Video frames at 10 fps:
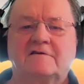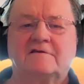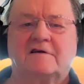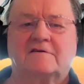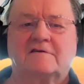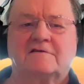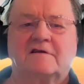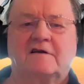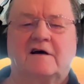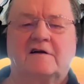such as
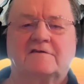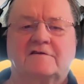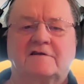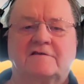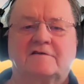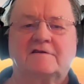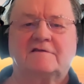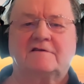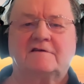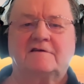the large
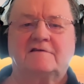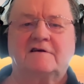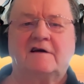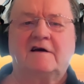distances,